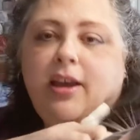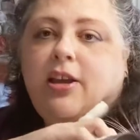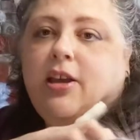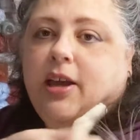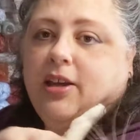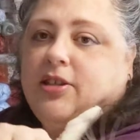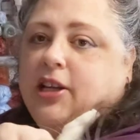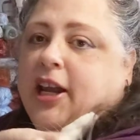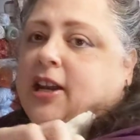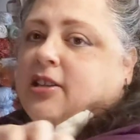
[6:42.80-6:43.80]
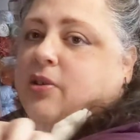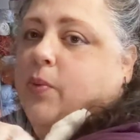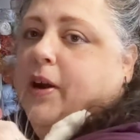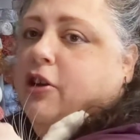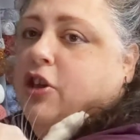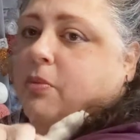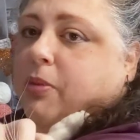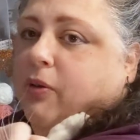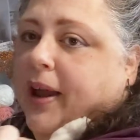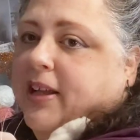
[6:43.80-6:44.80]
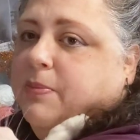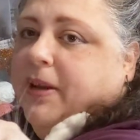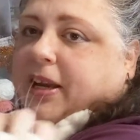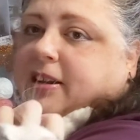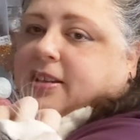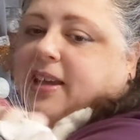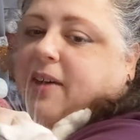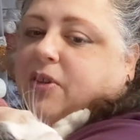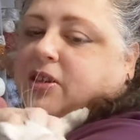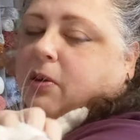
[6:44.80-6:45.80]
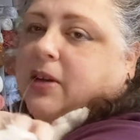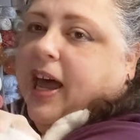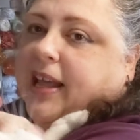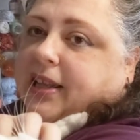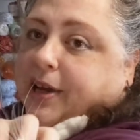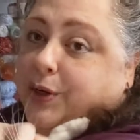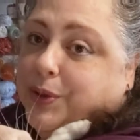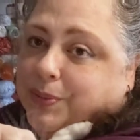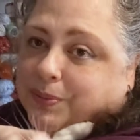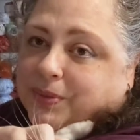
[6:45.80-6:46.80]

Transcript: Yes, and he doesn't wear cute barrettes, but he does have his own eyeliner.